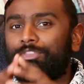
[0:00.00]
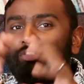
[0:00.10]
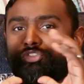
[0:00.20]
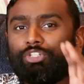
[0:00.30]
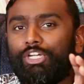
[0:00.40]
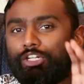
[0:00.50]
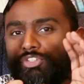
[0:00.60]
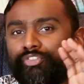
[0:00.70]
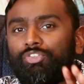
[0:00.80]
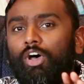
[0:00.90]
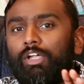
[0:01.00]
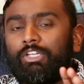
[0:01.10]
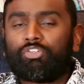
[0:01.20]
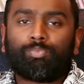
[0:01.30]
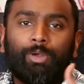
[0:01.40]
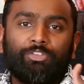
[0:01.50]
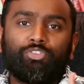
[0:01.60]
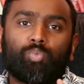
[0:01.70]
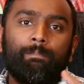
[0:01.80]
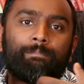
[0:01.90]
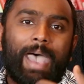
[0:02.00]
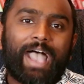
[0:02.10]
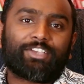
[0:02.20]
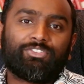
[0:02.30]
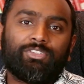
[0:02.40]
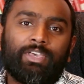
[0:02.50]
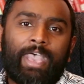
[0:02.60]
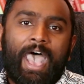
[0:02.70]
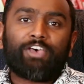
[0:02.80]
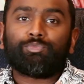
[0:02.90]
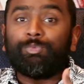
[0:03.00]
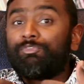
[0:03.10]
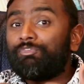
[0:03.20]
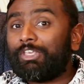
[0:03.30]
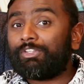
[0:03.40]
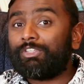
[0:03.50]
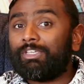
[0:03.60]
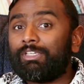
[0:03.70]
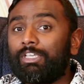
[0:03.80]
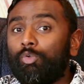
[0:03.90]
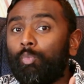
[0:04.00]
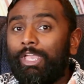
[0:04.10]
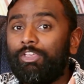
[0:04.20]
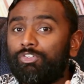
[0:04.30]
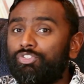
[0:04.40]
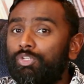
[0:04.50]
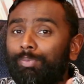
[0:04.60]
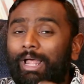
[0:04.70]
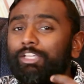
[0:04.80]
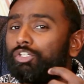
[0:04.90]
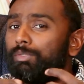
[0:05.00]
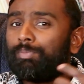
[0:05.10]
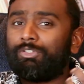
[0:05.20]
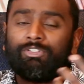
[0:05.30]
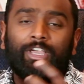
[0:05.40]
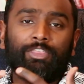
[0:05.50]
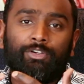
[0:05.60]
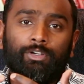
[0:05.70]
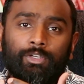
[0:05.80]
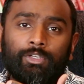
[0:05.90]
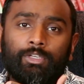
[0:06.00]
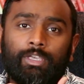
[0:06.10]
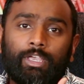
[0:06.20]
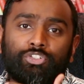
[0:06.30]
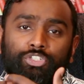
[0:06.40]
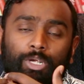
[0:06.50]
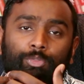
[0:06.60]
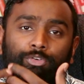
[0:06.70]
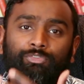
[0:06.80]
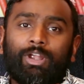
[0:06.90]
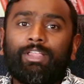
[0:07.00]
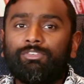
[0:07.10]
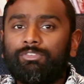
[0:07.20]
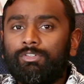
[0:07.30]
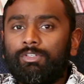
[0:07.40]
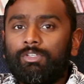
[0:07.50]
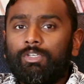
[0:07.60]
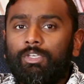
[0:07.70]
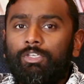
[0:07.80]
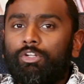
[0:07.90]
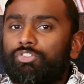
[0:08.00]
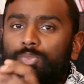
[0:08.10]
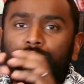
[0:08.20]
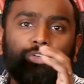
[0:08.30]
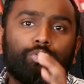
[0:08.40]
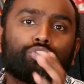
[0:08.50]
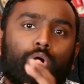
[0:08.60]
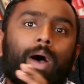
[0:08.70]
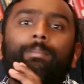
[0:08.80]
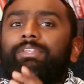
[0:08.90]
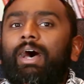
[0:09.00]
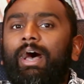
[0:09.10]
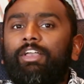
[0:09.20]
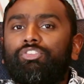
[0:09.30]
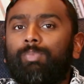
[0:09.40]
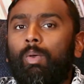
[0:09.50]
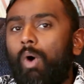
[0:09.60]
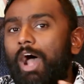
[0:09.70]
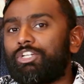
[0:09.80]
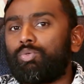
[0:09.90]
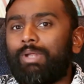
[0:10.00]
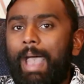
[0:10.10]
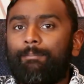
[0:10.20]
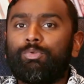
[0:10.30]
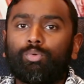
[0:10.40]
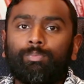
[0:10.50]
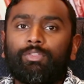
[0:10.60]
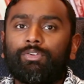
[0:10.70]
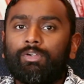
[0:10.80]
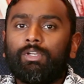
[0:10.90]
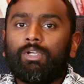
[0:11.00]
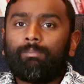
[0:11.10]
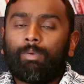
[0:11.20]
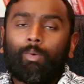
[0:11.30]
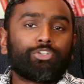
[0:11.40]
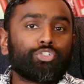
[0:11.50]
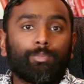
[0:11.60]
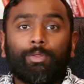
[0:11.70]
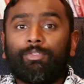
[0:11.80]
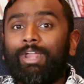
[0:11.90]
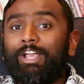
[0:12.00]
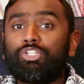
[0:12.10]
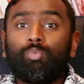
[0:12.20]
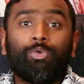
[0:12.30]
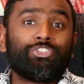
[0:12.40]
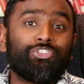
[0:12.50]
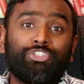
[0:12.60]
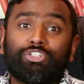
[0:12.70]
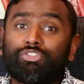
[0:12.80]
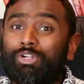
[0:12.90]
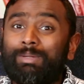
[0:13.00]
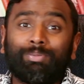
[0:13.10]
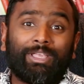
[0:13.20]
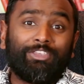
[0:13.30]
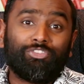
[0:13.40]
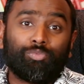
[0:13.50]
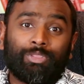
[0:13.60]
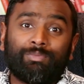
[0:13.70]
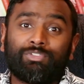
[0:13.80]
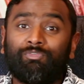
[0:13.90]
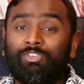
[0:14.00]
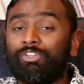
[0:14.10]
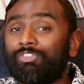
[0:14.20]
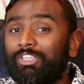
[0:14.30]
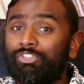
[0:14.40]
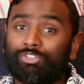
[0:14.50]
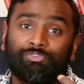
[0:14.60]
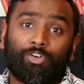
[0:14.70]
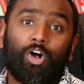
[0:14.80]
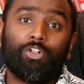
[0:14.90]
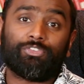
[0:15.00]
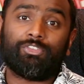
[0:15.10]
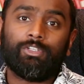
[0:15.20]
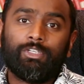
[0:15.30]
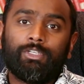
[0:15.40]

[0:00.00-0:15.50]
but this lyric, this song expresses what Max has been feeling in ways that she probably couldn't put together and share with her friends. You know, she was so traumatized by watching what happened to her brother, by watching her brother die, she wishes she could trade places with him. She feels like it's her fault